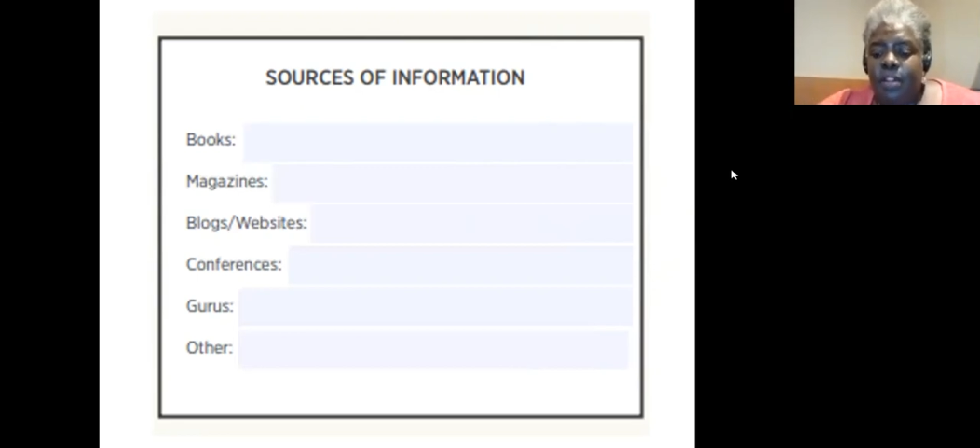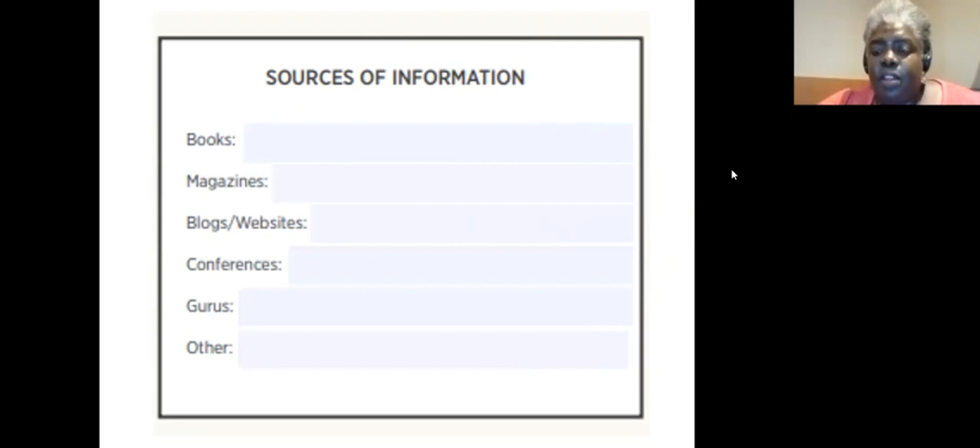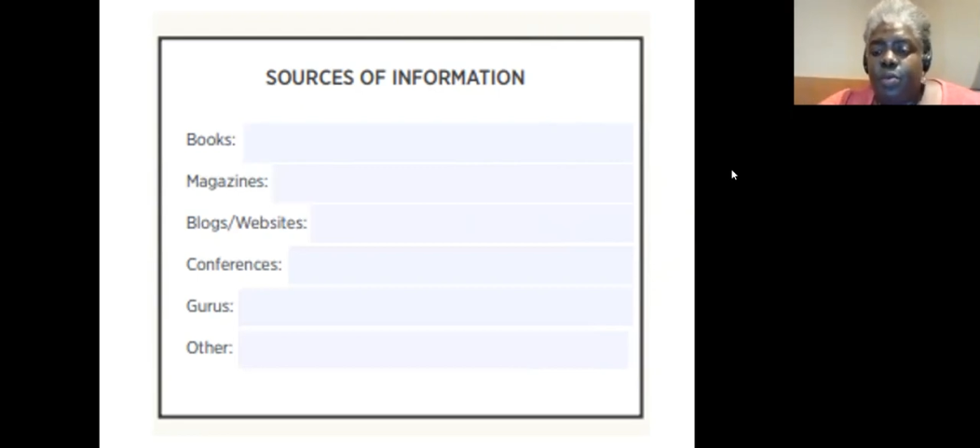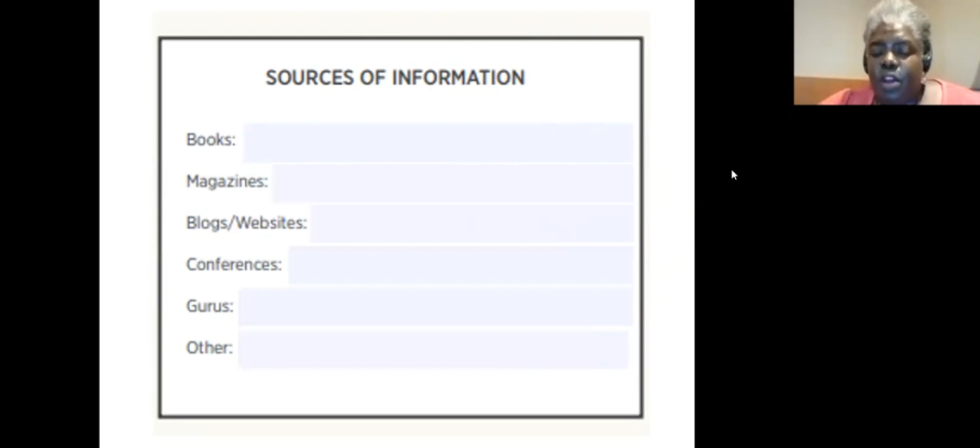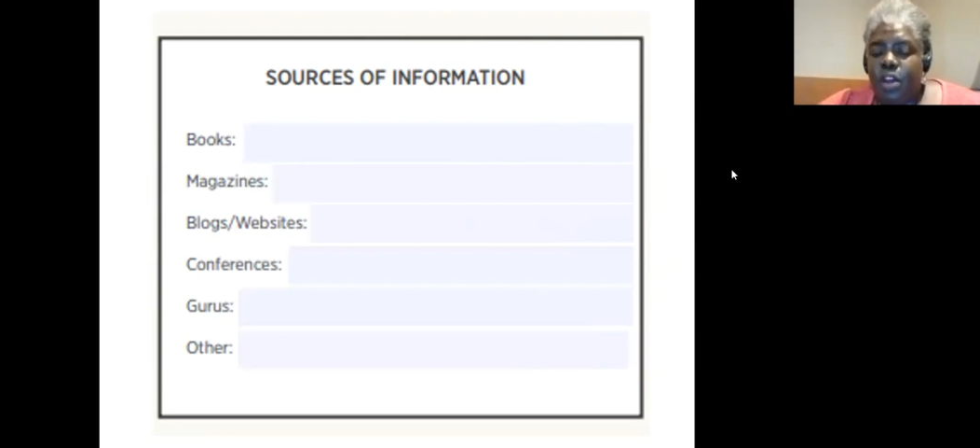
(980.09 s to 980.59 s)

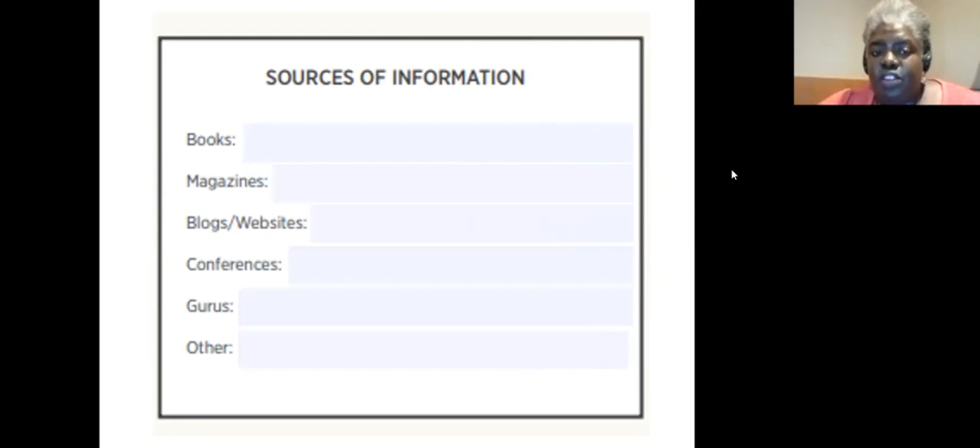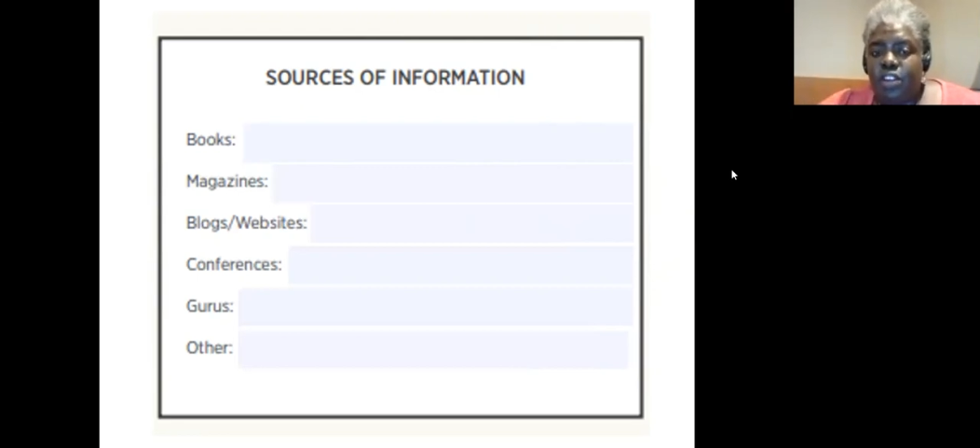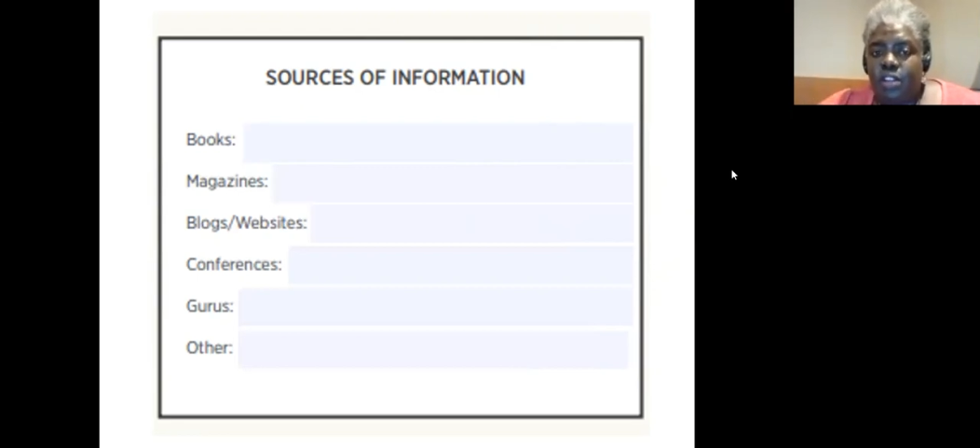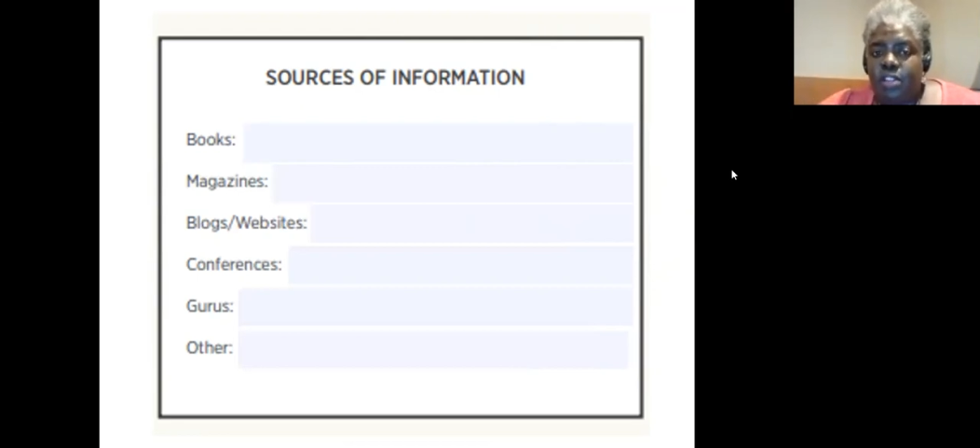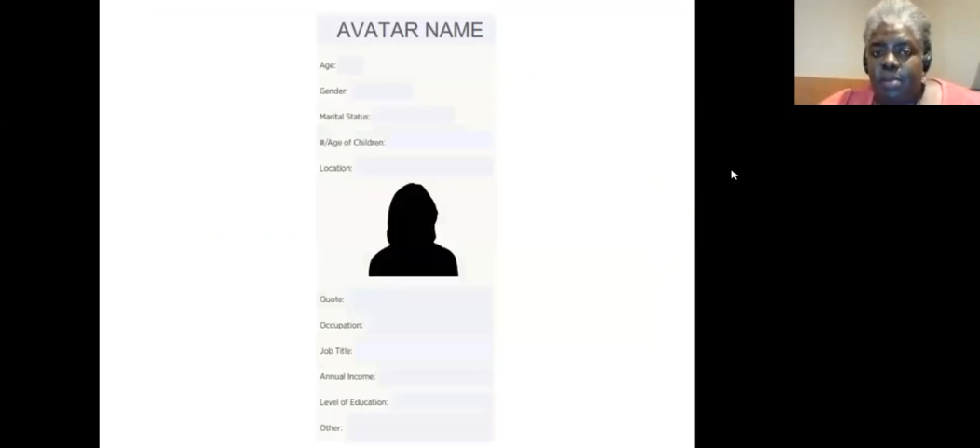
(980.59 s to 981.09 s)
You want to
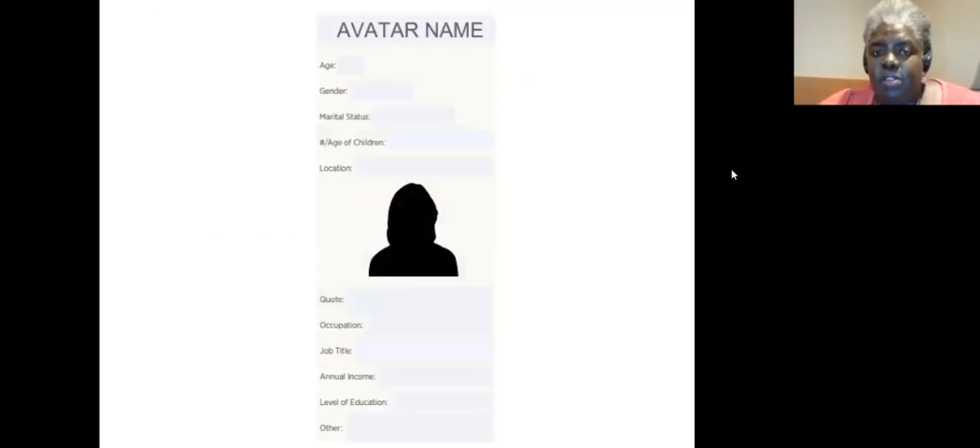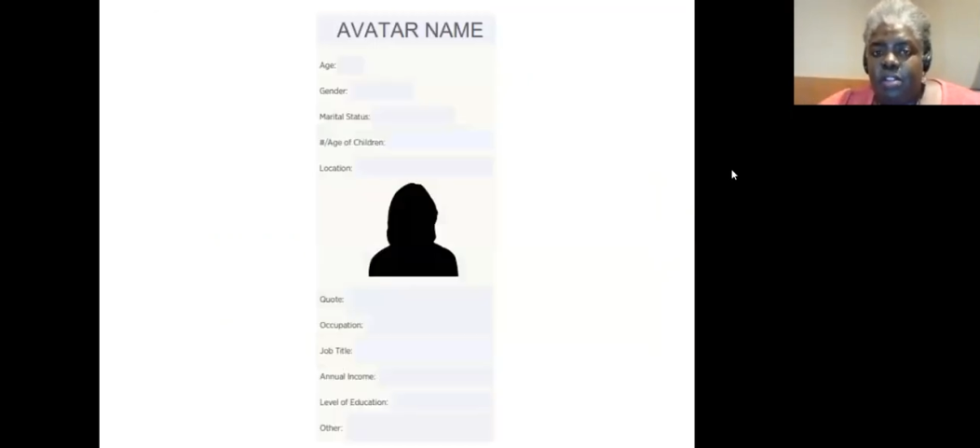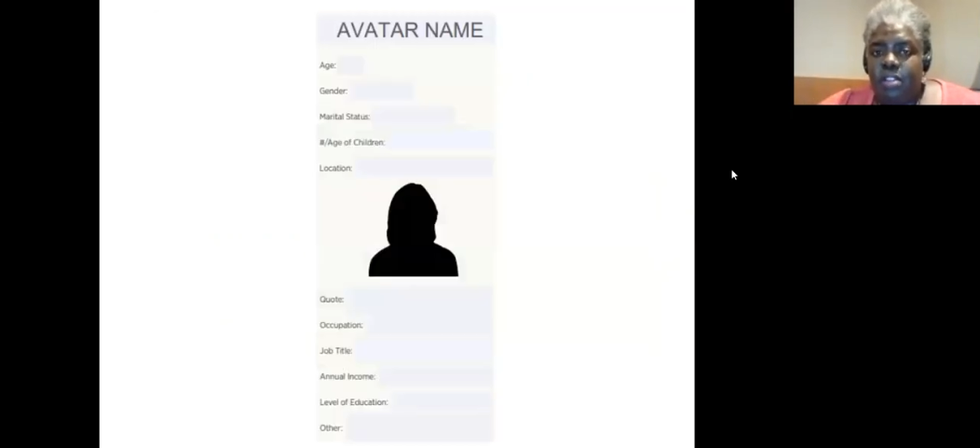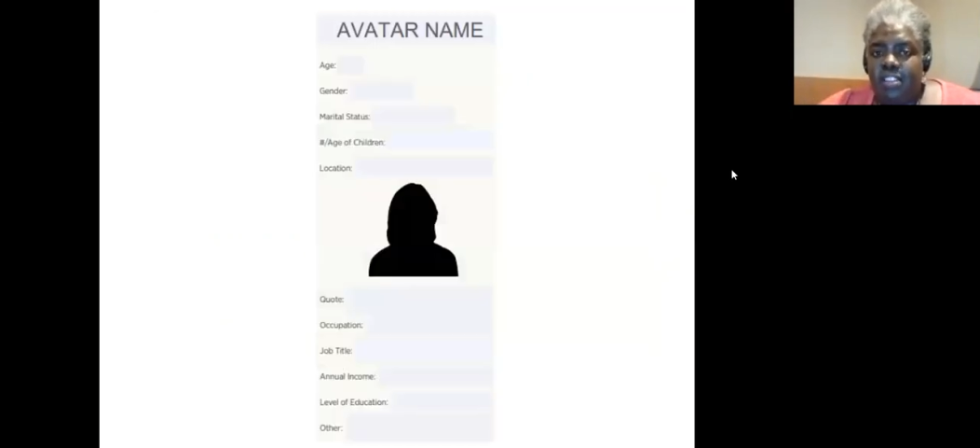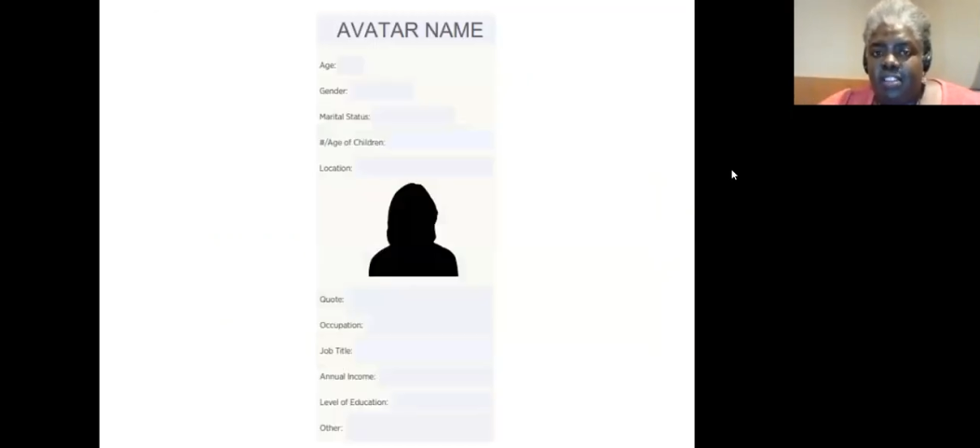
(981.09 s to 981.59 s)
know them
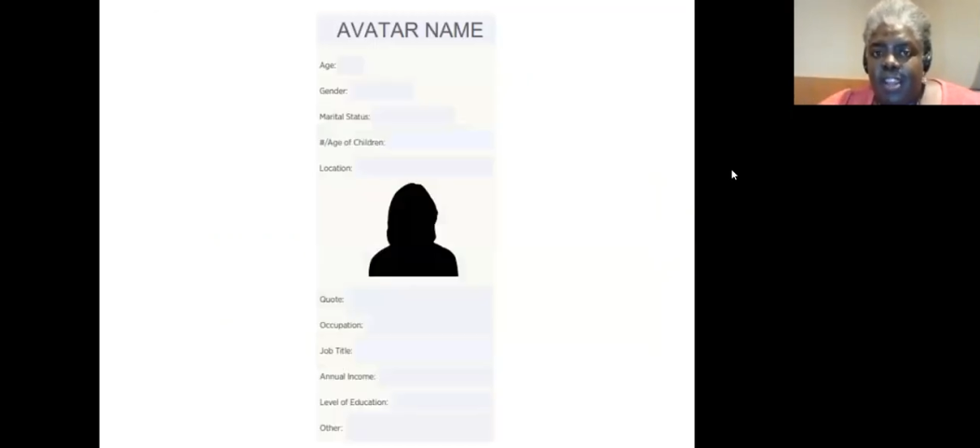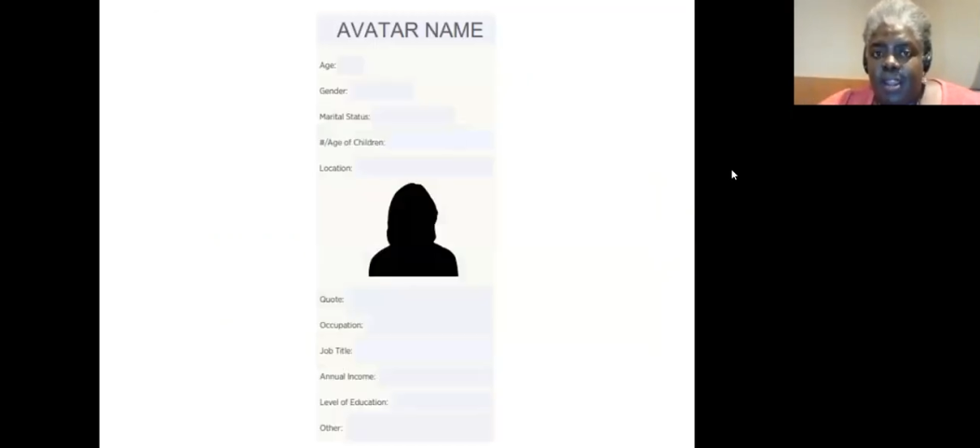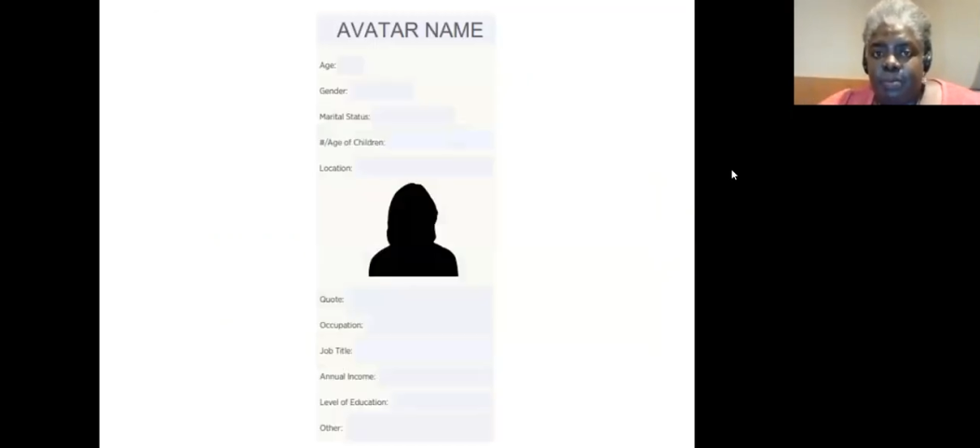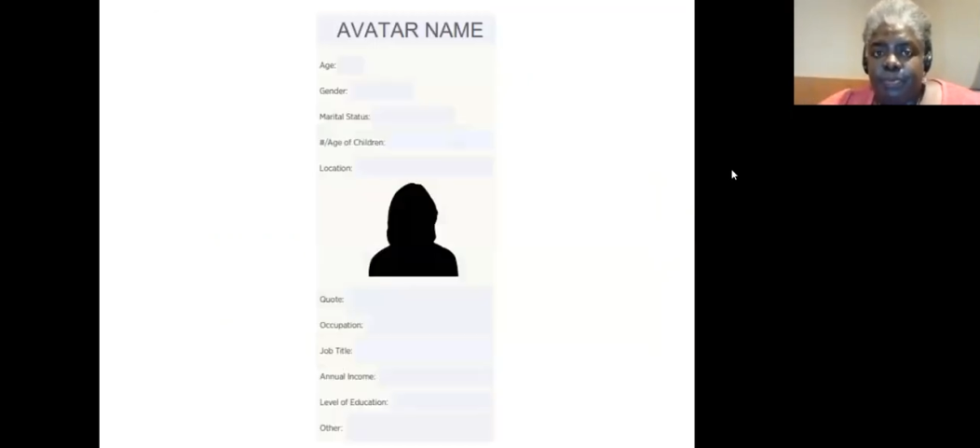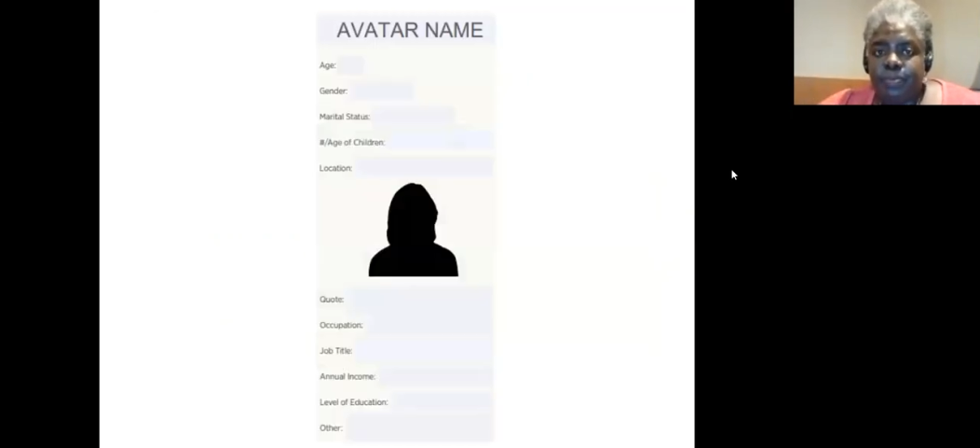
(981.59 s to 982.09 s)
to the T.